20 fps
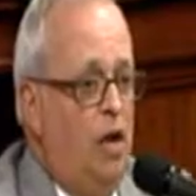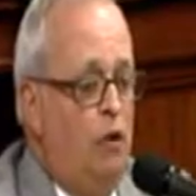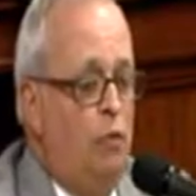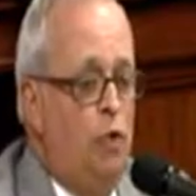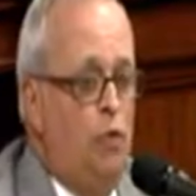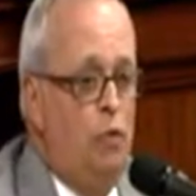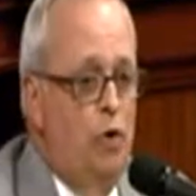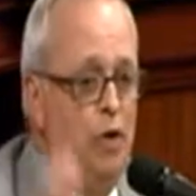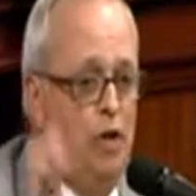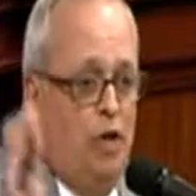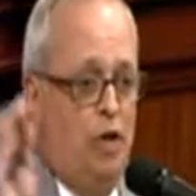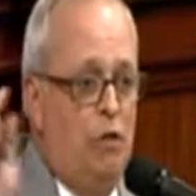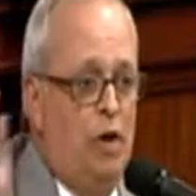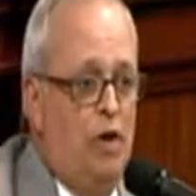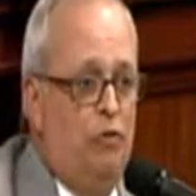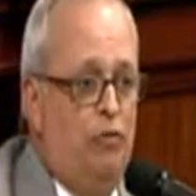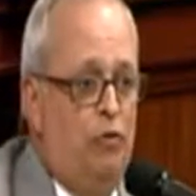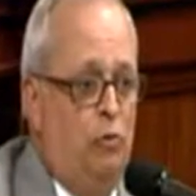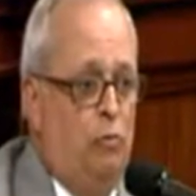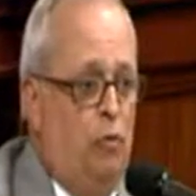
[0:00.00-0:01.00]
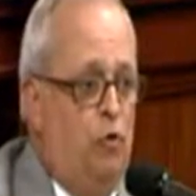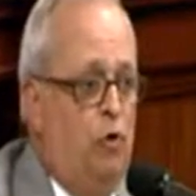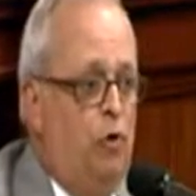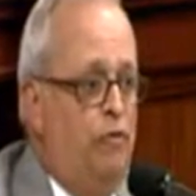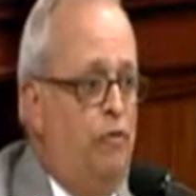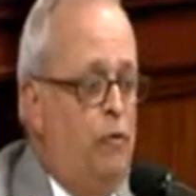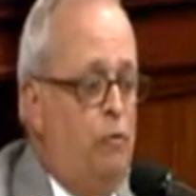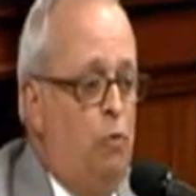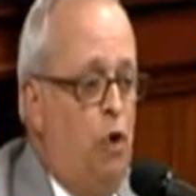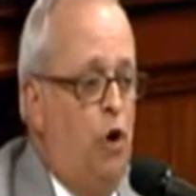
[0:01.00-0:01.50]
We want to go after more
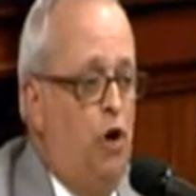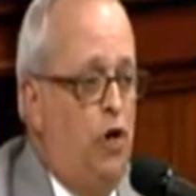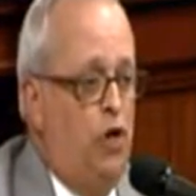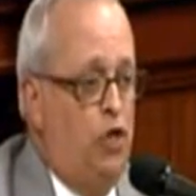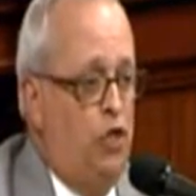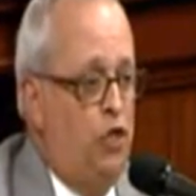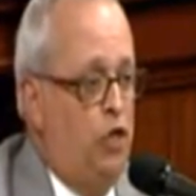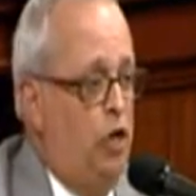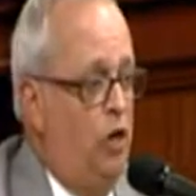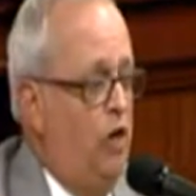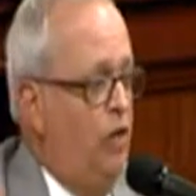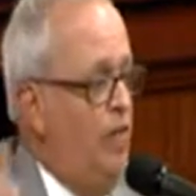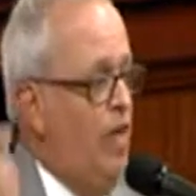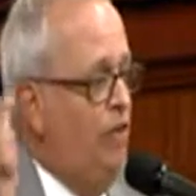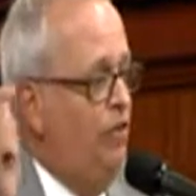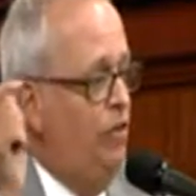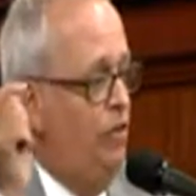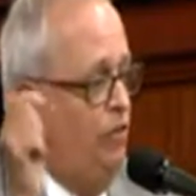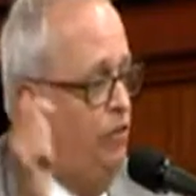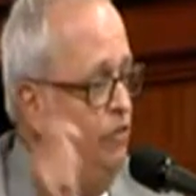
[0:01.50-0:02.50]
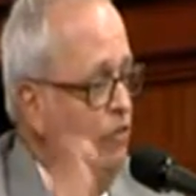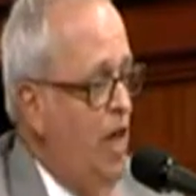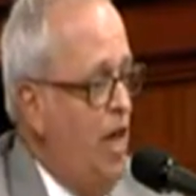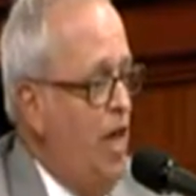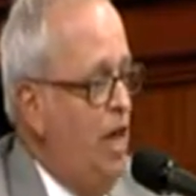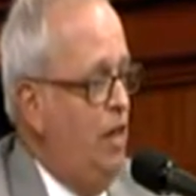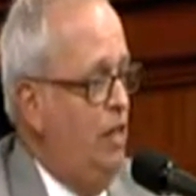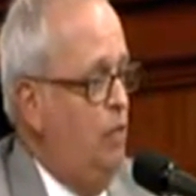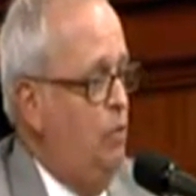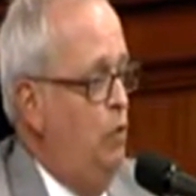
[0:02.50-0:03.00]
of the market share, and that's
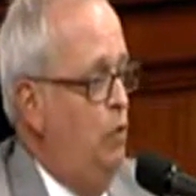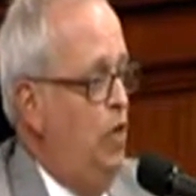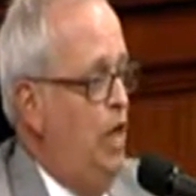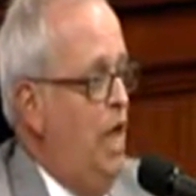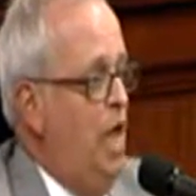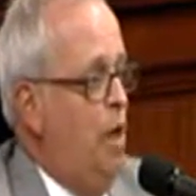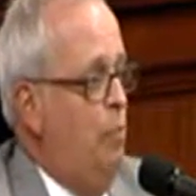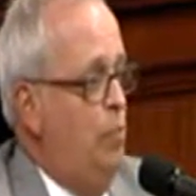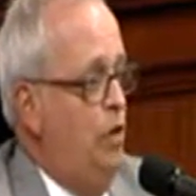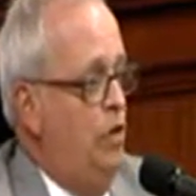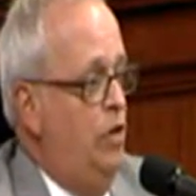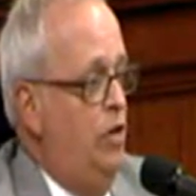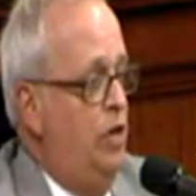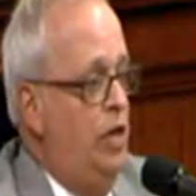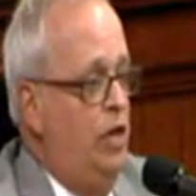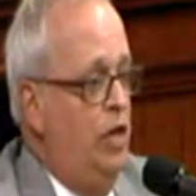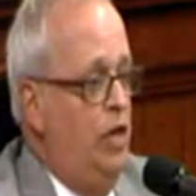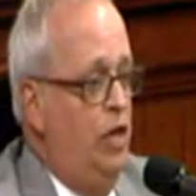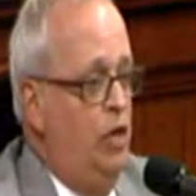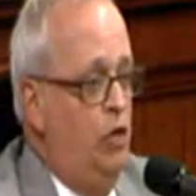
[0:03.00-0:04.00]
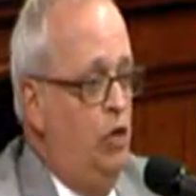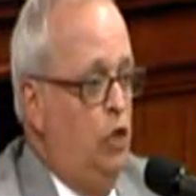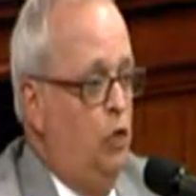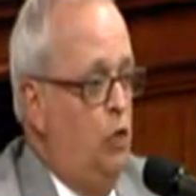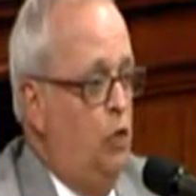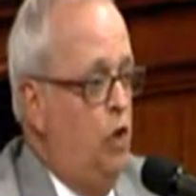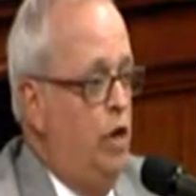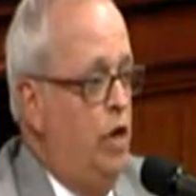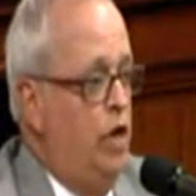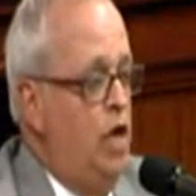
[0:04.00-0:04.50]
exactly what happened in
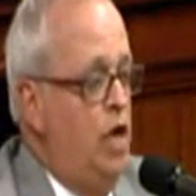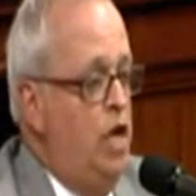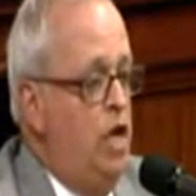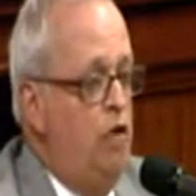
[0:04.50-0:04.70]
Illinois.